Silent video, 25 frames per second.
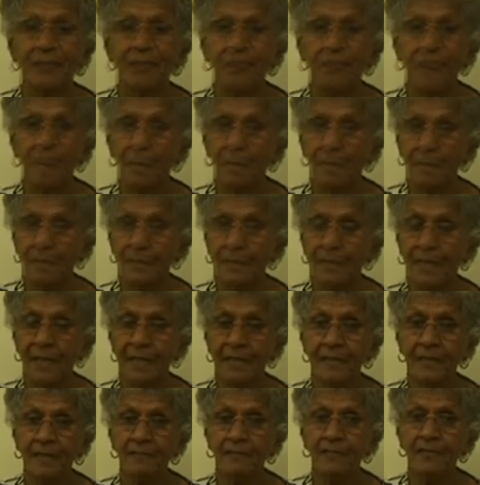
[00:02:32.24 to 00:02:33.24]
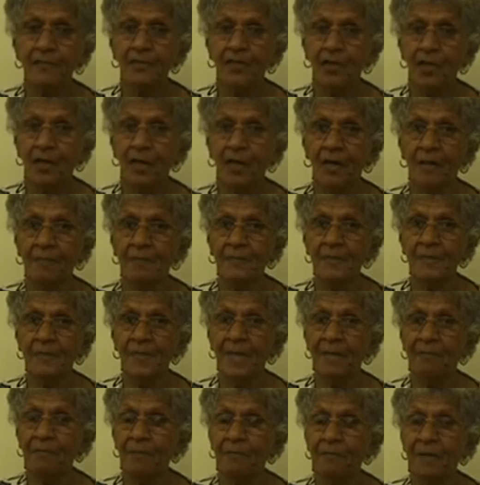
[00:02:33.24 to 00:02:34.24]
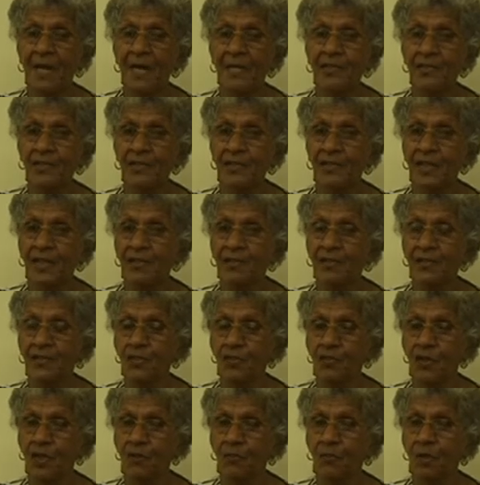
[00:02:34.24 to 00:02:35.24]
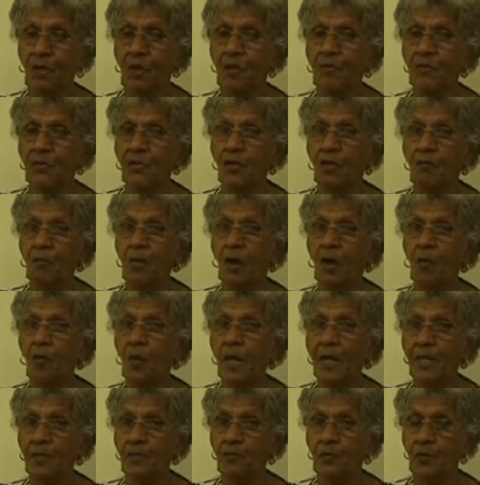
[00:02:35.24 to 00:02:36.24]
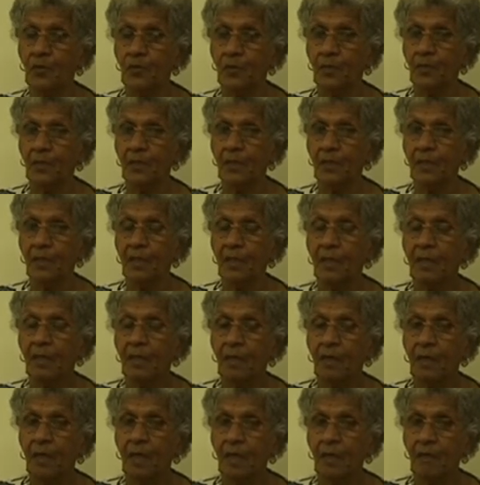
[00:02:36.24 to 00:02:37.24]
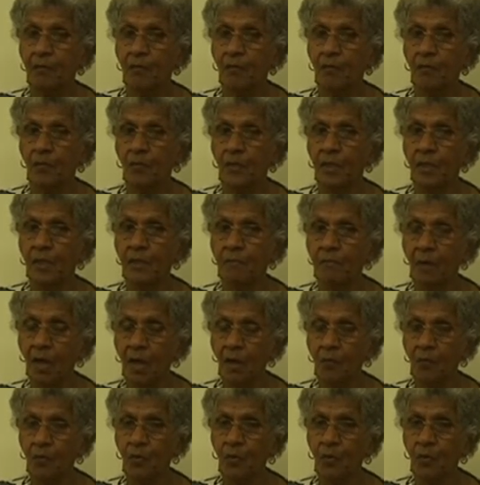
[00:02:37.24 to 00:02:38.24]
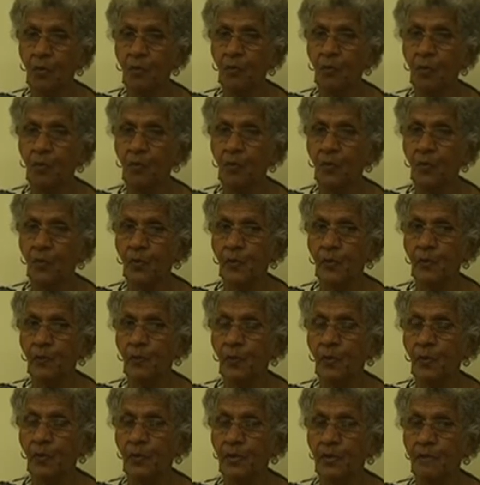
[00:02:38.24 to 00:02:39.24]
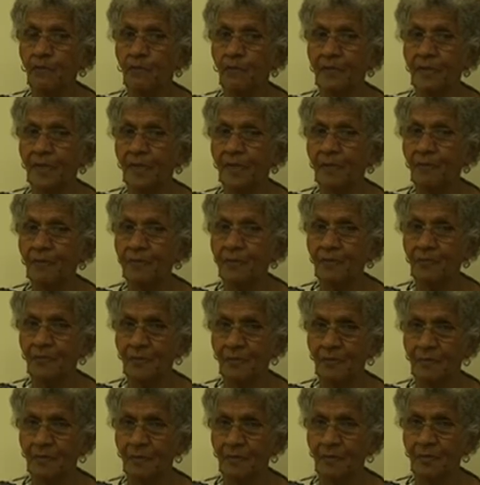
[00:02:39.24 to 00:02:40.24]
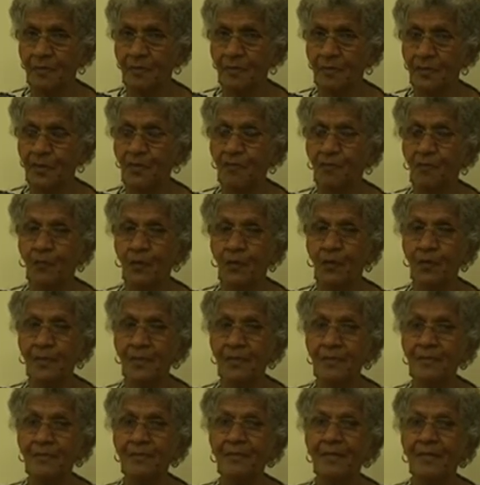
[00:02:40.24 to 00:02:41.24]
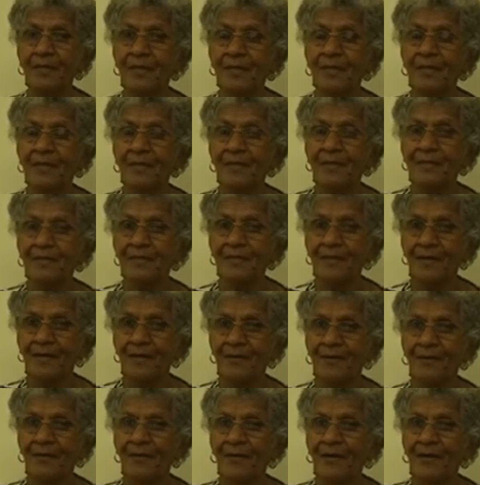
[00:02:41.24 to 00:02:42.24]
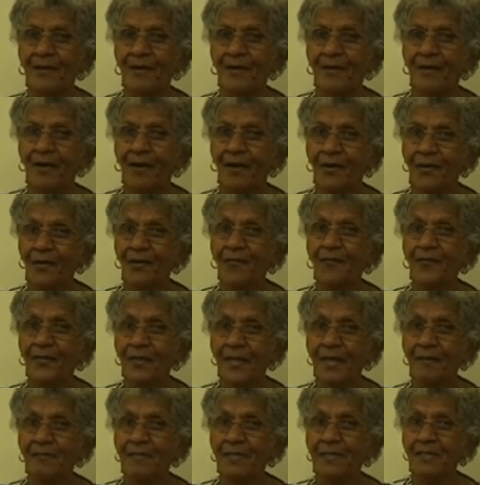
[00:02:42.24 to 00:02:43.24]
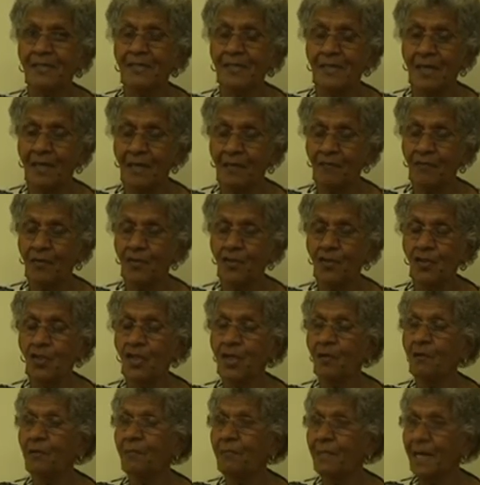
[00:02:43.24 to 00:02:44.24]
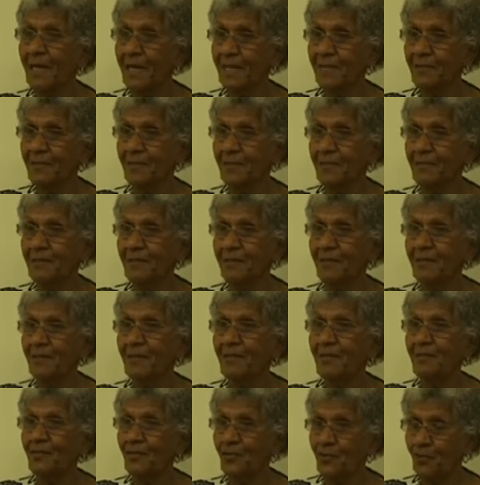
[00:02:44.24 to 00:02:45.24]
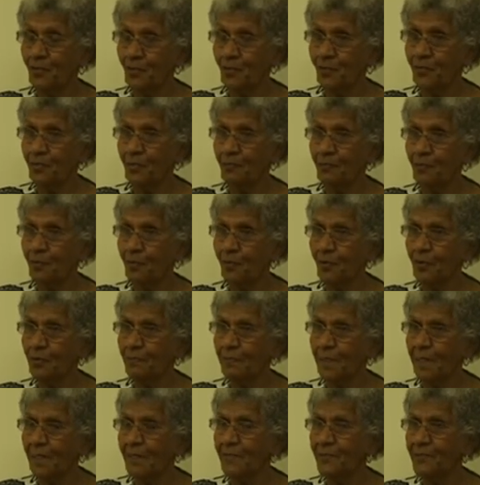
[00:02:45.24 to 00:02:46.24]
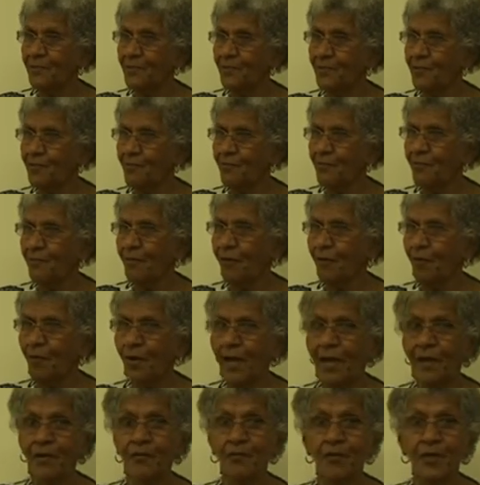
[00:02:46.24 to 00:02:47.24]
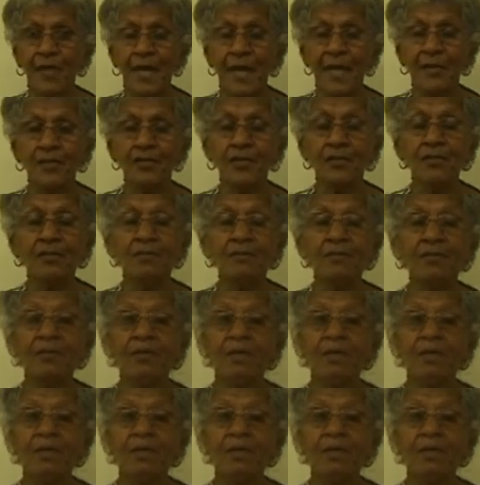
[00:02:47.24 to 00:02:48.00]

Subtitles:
Well, at different times they'd be marching down the street when I was on my way to work. And in my work, we worked different hours. We were sort of shift workers. So I'd often come into town if I knew they were marching to sort of support them and listen to the crowd reaction.